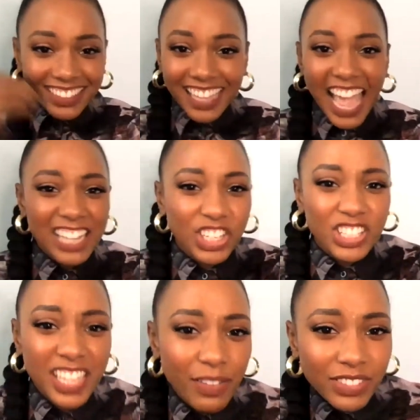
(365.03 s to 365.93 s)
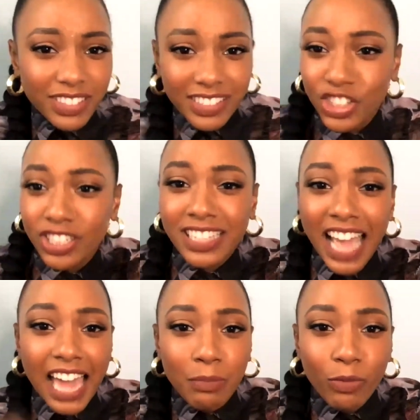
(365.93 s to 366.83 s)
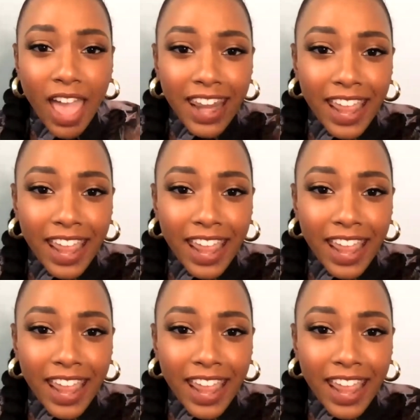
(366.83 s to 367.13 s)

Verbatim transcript: and like she's got them ready.